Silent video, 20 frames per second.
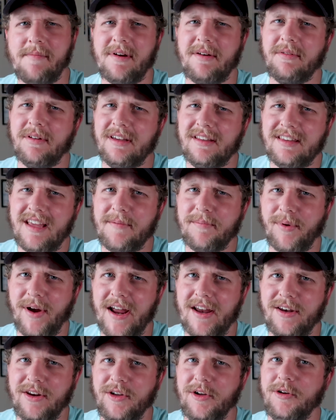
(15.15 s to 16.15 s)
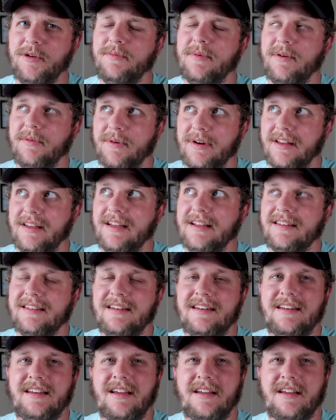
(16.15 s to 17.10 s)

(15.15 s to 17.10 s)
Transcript: And I really say brand new, but really it's